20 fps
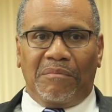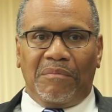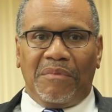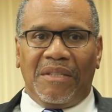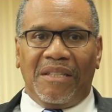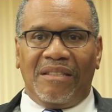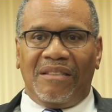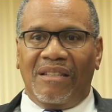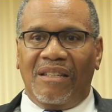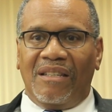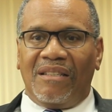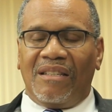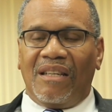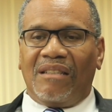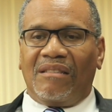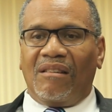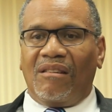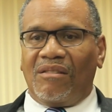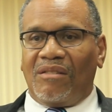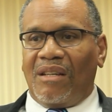disease
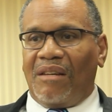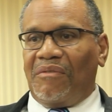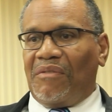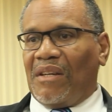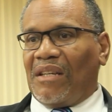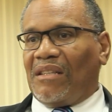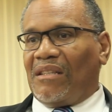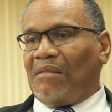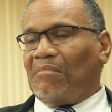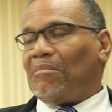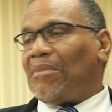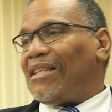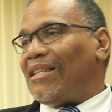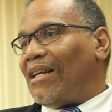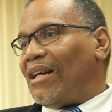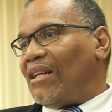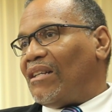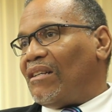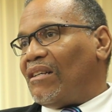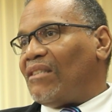that's also affecting
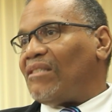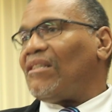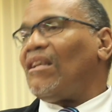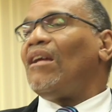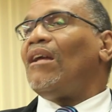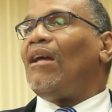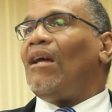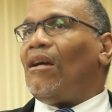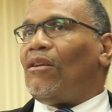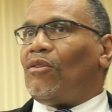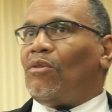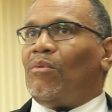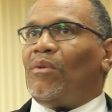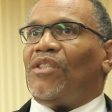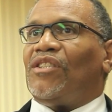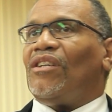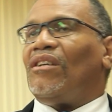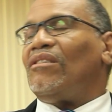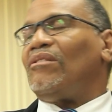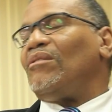bananas, to
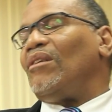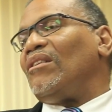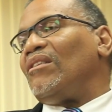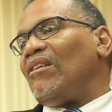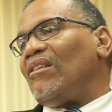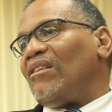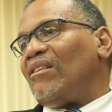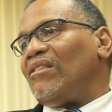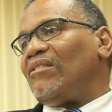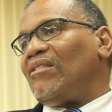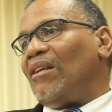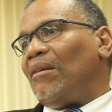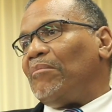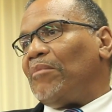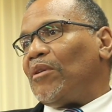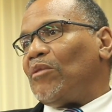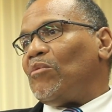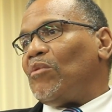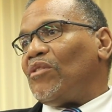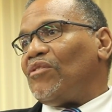which also another
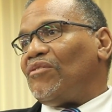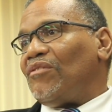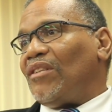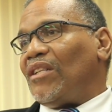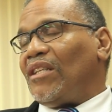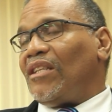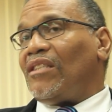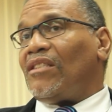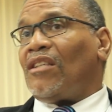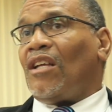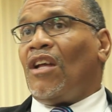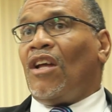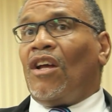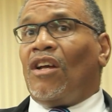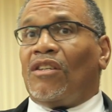statement was released.